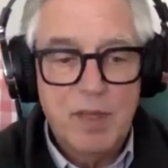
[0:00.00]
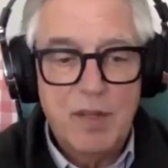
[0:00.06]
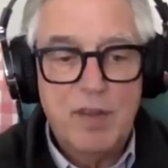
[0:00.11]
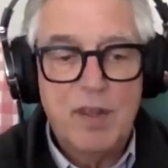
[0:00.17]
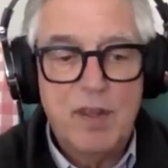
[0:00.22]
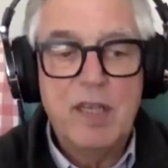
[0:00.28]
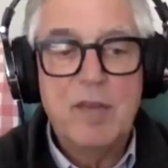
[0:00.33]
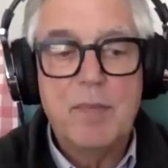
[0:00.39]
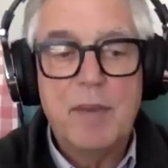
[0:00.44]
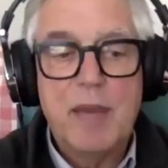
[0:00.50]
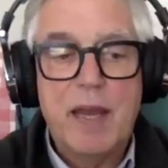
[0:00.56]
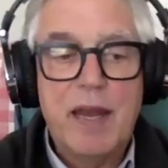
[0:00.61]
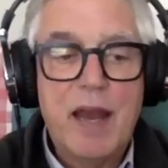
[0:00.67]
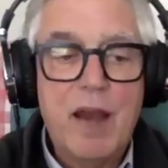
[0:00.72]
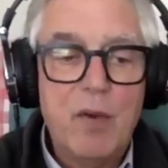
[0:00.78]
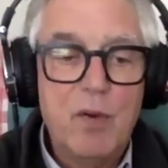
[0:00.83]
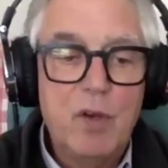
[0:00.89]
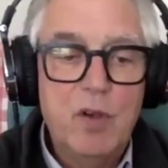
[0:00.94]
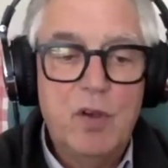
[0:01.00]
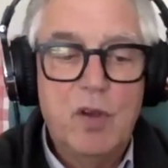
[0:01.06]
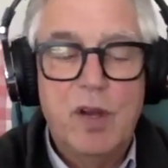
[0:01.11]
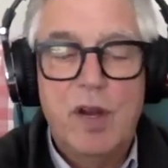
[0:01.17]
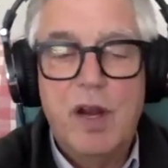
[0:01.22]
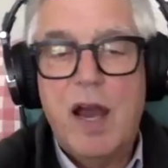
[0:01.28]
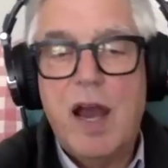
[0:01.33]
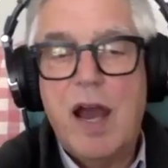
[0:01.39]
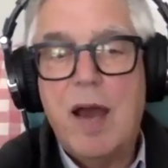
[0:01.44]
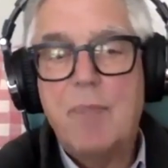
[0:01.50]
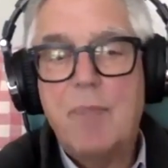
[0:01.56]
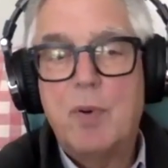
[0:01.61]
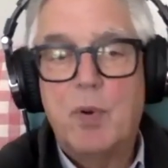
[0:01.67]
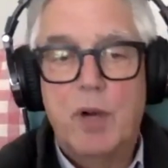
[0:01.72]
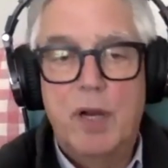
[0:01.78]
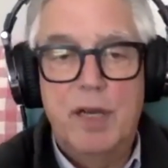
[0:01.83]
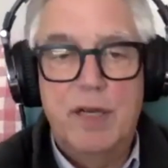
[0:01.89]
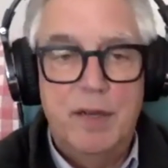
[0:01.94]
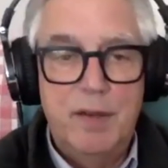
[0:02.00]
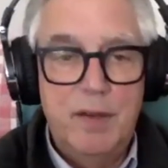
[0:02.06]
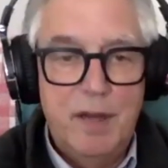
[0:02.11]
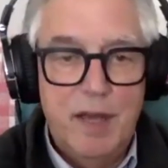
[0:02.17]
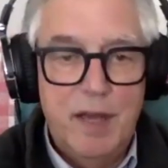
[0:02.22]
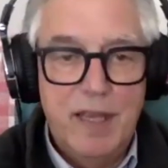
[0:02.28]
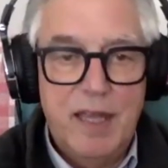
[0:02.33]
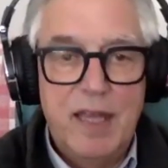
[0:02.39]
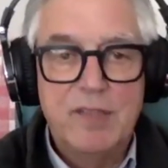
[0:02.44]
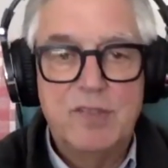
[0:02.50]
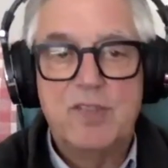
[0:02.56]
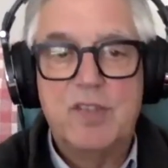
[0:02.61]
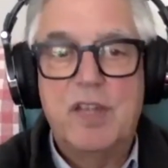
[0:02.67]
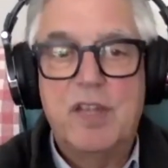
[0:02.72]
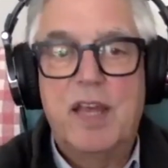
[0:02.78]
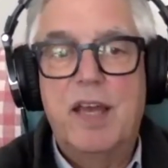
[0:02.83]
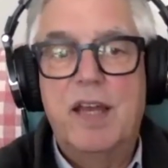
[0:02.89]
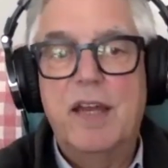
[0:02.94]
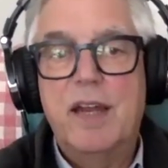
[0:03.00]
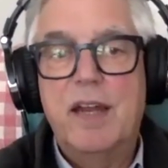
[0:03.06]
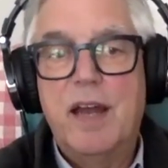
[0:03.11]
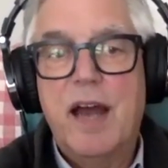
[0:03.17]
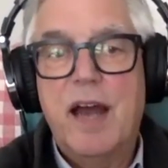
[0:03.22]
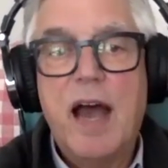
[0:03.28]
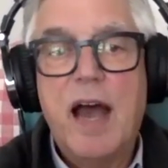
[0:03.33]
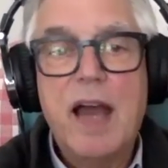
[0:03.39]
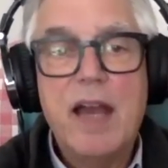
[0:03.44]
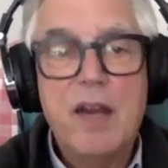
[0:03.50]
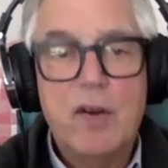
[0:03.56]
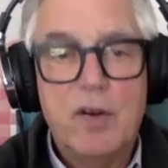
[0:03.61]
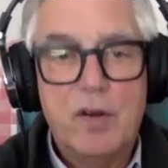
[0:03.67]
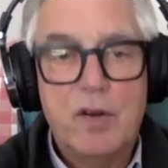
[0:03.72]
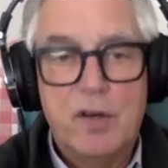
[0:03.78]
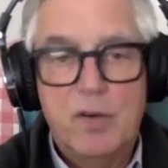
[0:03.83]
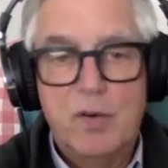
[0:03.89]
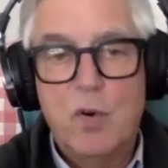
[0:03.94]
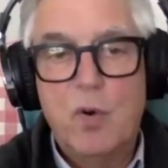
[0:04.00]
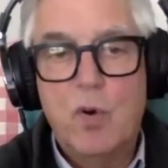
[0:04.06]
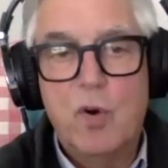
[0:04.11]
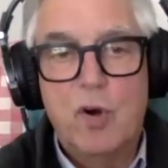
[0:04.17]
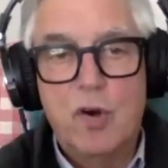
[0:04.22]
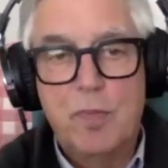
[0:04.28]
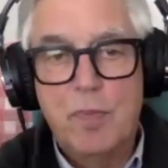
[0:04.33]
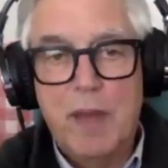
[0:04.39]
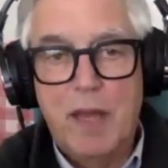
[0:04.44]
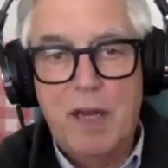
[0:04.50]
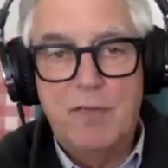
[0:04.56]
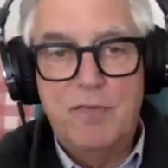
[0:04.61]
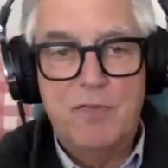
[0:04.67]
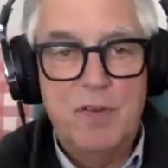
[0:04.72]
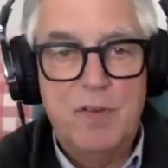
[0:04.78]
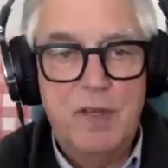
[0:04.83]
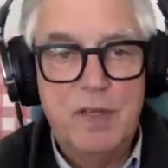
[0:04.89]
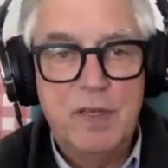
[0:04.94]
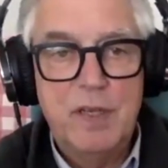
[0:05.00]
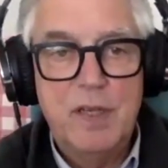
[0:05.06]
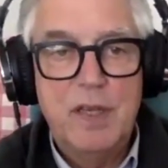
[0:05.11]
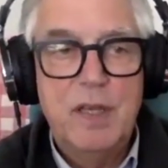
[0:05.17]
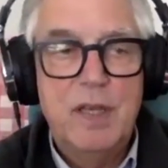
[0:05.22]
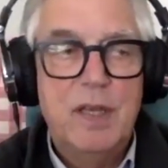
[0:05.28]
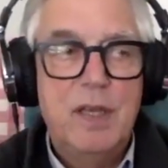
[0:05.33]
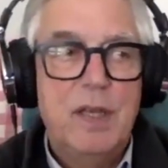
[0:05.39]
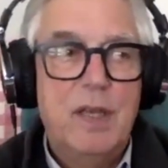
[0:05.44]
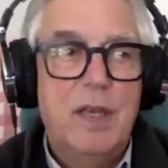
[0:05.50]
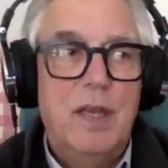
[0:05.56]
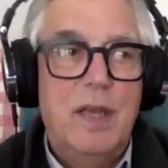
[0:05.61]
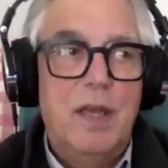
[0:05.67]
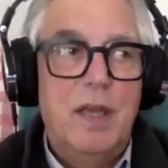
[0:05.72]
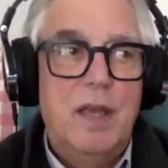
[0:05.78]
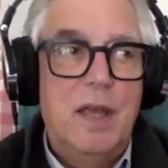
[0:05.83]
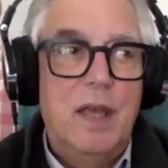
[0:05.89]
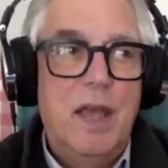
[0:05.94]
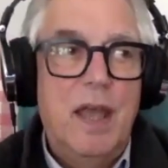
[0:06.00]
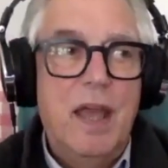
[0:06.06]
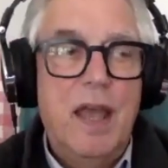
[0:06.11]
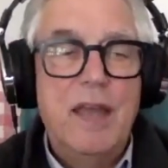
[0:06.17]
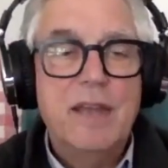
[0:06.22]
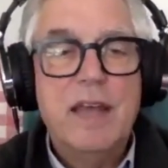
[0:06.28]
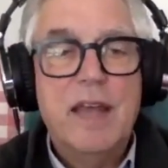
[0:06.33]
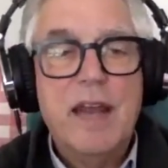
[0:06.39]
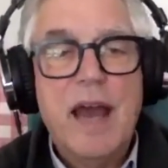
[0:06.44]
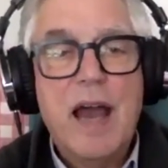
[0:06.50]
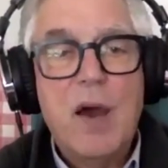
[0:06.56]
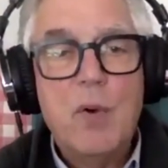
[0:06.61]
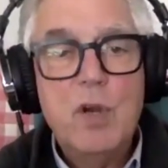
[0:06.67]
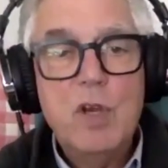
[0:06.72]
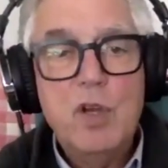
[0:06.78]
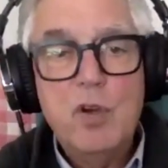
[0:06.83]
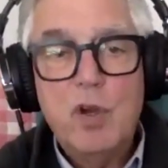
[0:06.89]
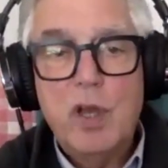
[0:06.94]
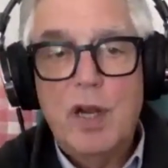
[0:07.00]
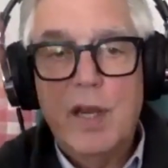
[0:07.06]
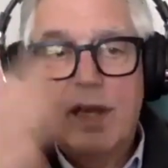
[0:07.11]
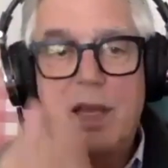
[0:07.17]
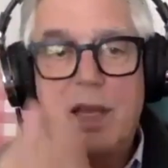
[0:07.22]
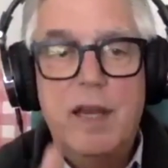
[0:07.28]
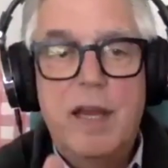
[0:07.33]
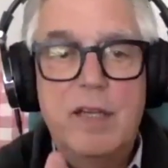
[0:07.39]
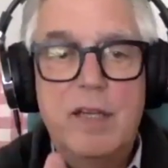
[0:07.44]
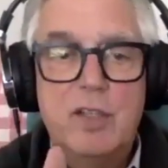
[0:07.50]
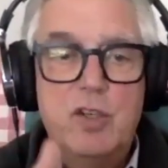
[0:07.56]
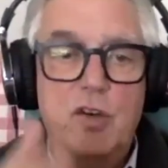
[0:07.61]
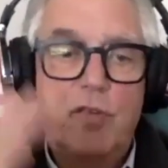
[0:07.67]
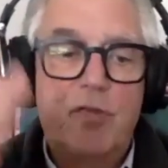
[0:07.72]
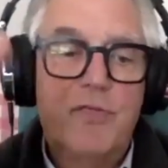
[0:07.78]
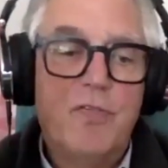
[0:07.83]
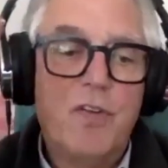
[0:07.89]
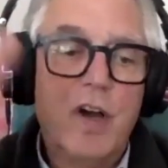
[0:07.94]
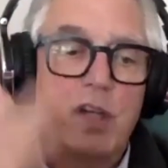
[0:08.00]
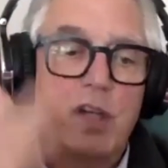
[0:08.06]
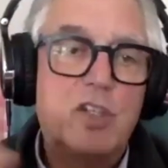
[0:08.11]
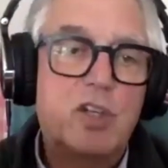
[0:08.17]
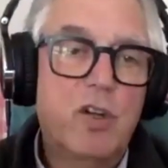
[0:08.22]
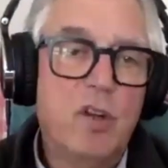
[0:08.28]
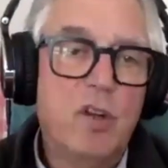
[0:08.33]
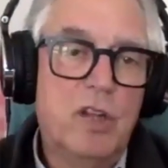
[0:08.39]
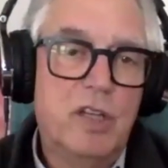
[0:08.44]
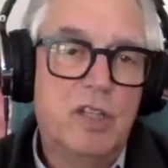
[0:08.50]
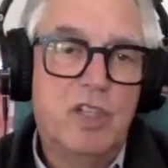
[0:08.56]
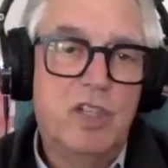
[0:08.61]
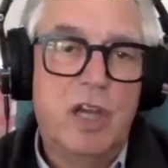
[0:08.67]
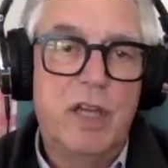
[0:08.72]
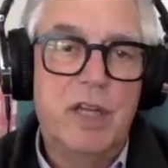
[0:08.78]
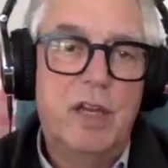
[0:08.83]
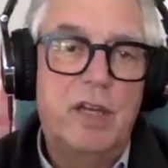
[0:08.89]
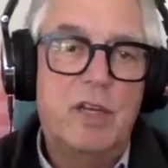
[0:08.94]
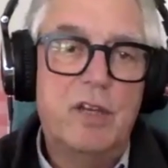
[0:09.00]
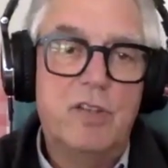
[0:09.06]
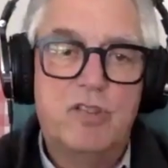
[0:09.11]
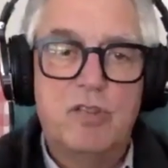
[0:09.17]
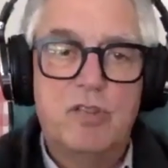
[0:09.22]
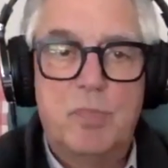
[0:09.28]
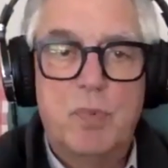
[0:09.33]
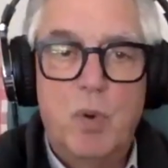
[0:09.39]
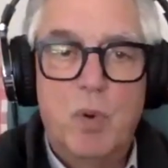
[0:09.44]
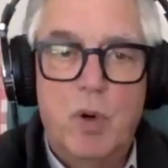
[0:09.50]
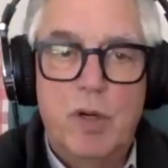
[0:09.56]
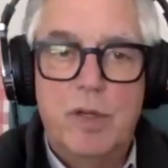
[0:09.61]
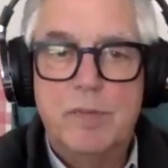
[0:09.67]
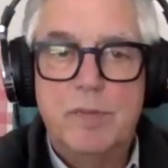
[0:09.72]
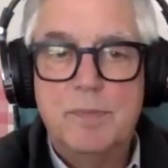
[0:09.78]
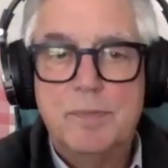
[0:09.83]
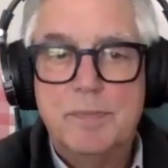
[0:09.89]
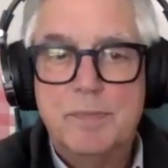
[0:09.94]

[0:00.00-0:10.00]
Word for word: them to think about how you're going to operate against that higher order benefit. And then how are you going to connect your functional agenda to support it?